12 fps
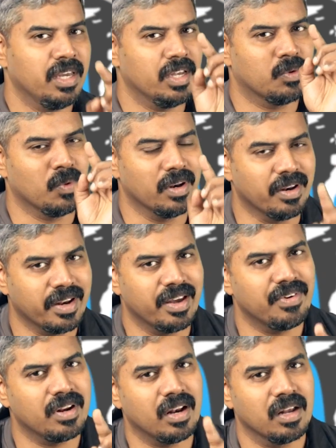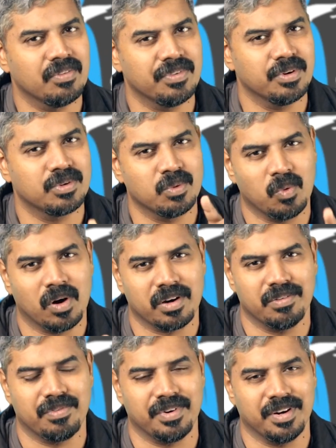It will never allow you to walk
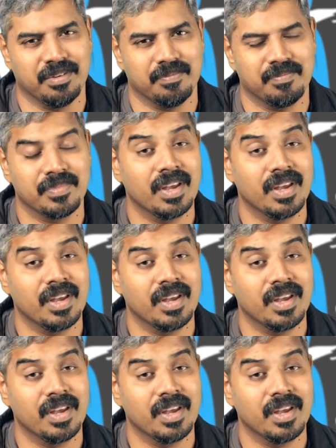in freedom.